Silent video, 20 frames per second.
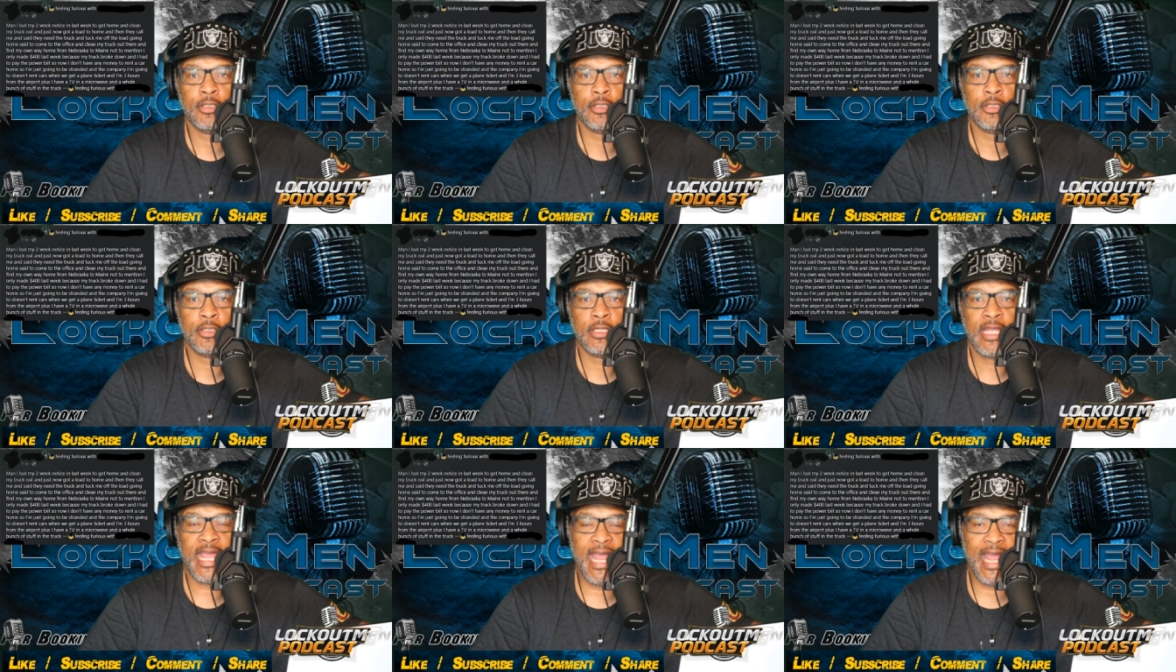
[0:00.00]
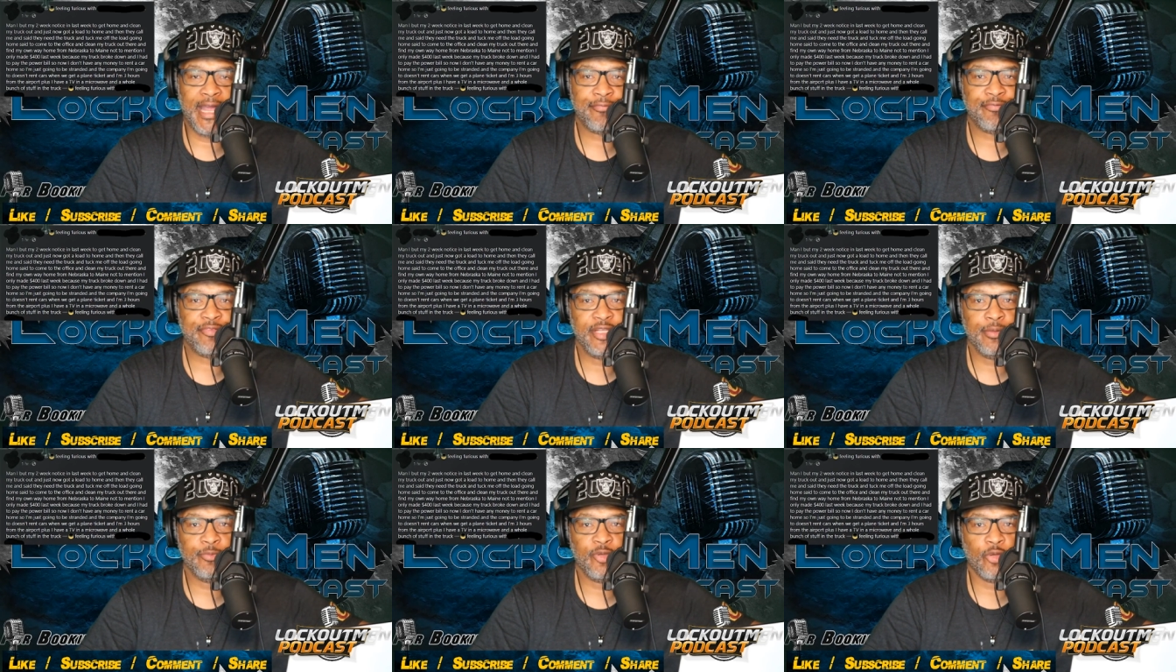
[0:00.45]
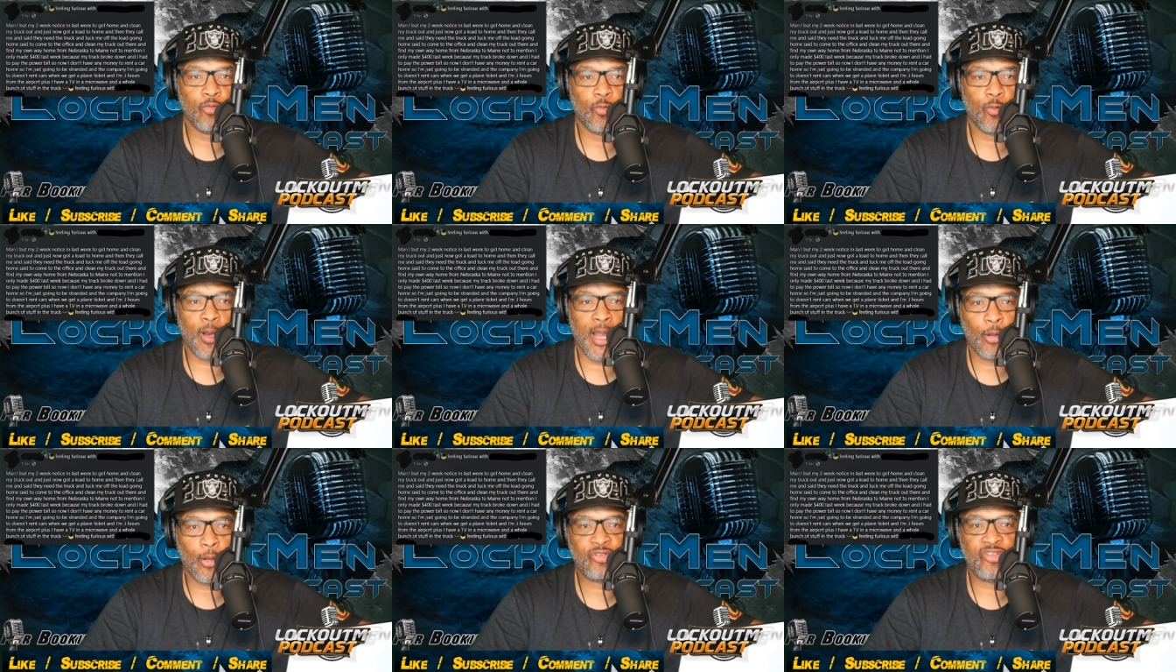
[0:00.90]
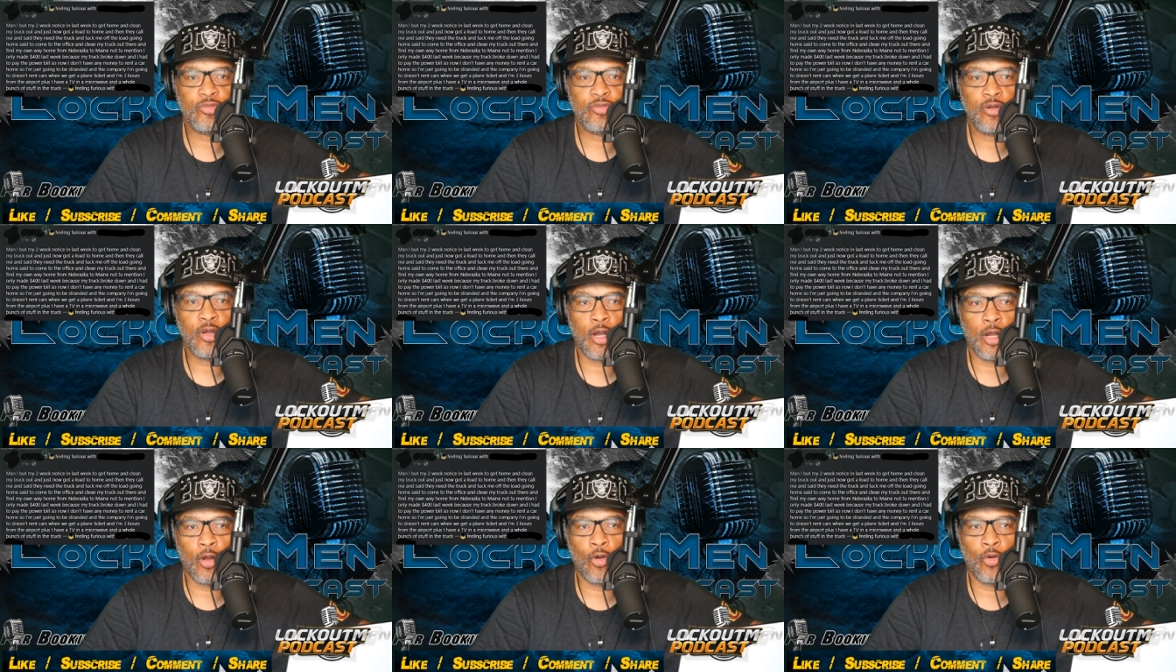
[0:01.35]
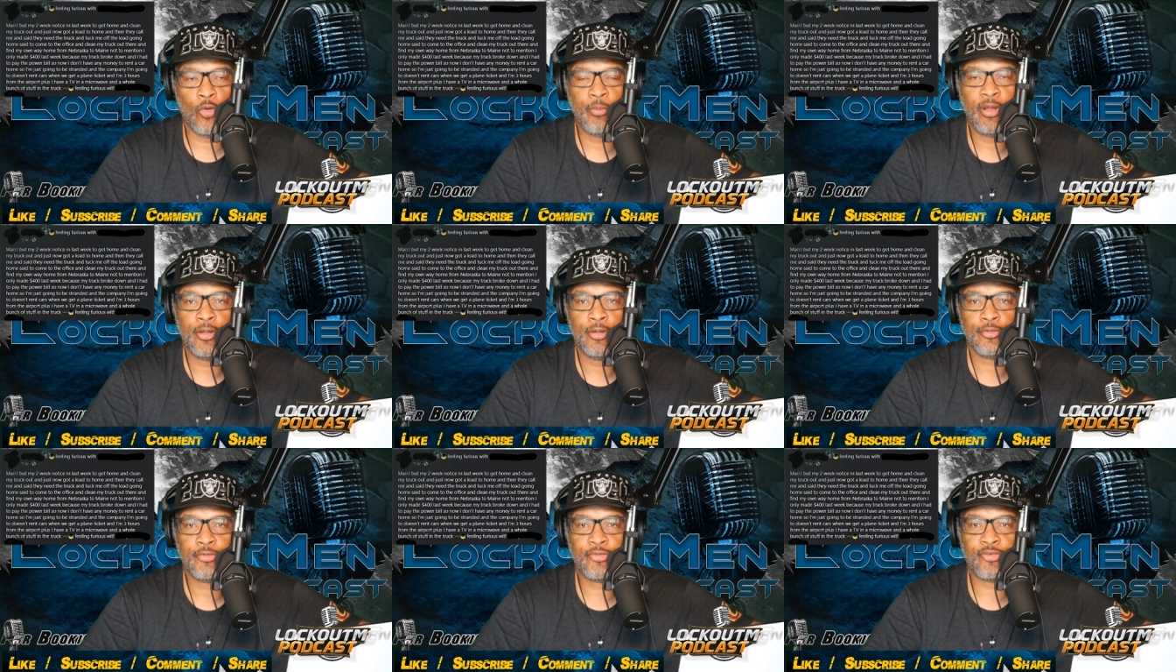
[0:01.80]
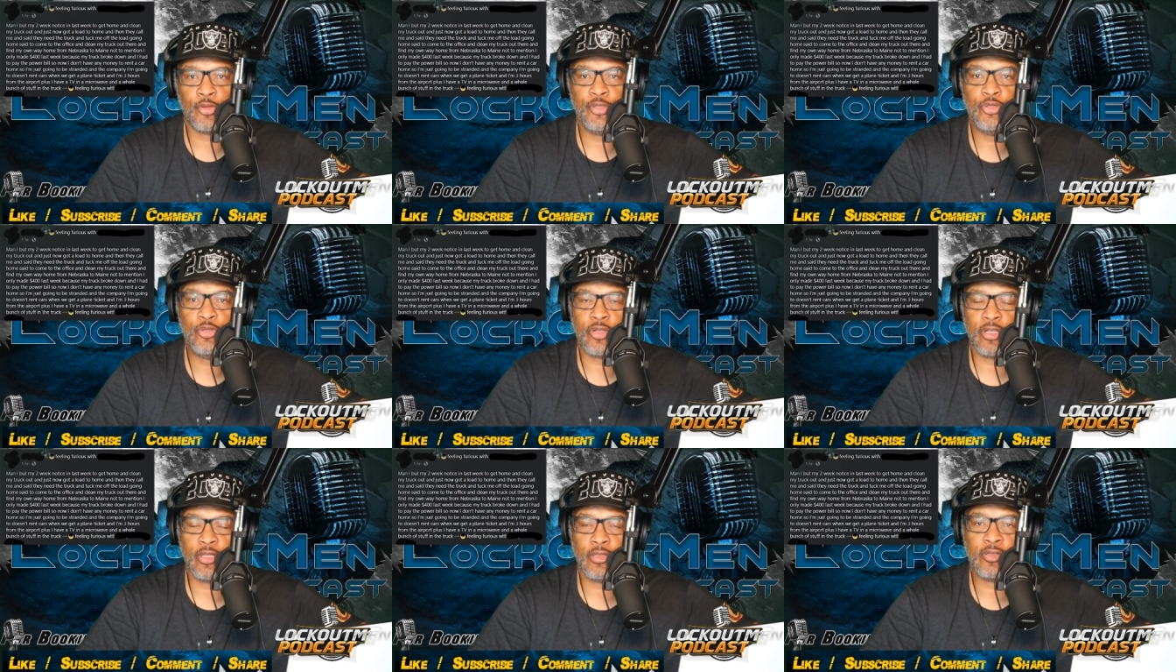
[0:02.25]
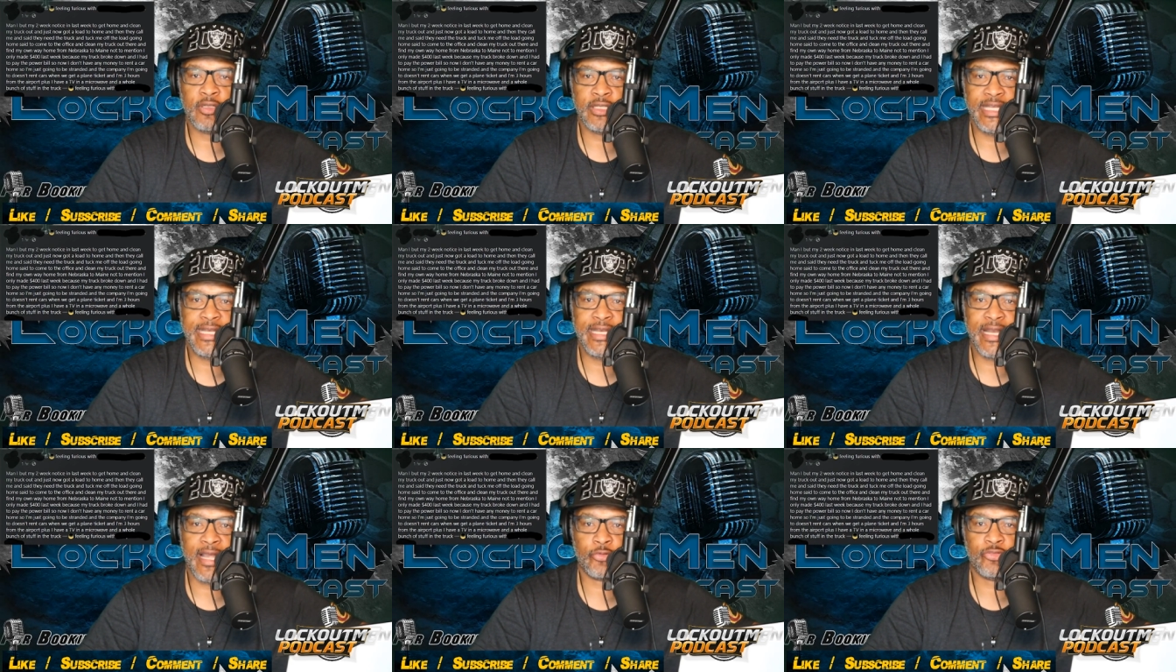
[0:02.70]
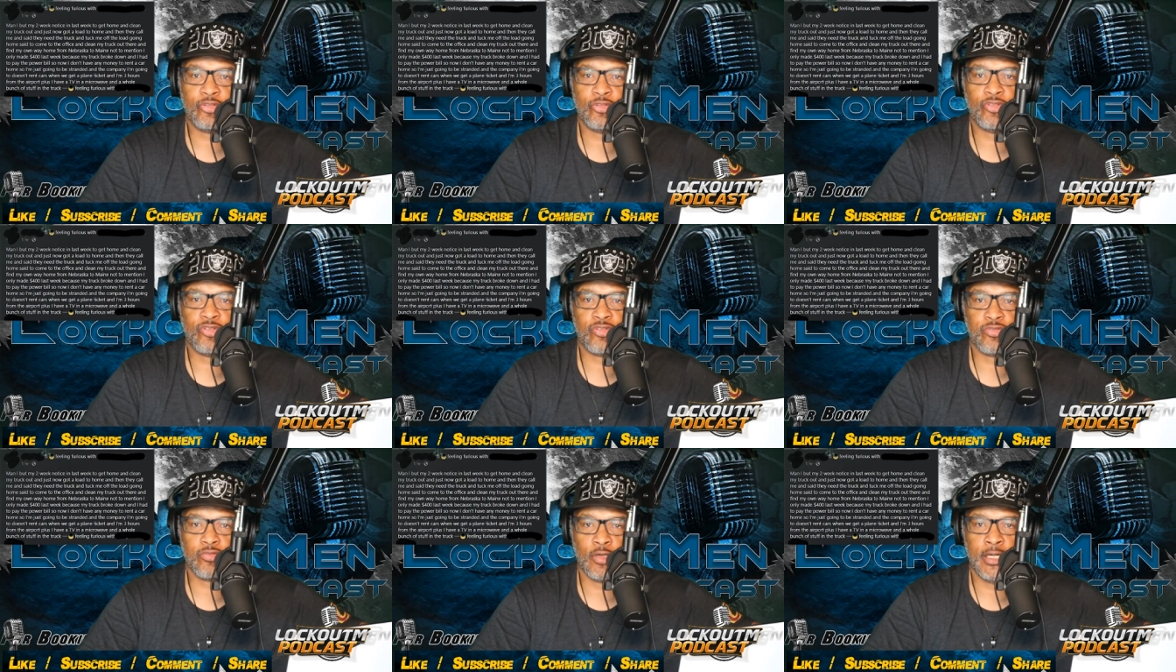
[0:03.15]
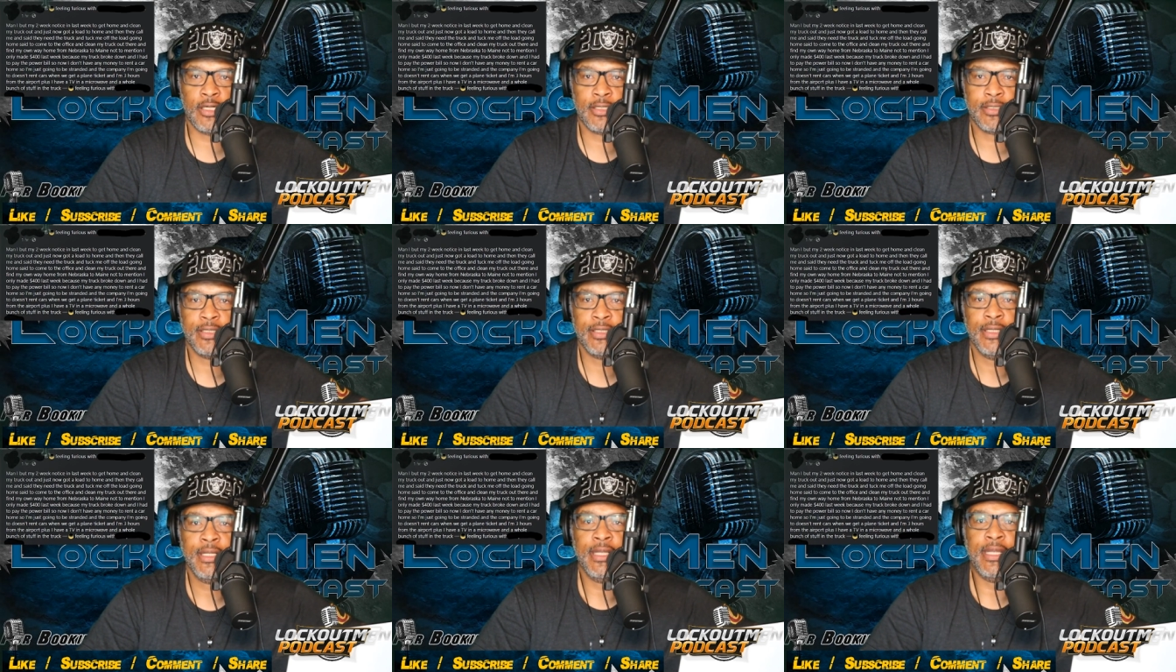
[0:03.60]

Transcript: Have them to route you home so you can clean out your truck.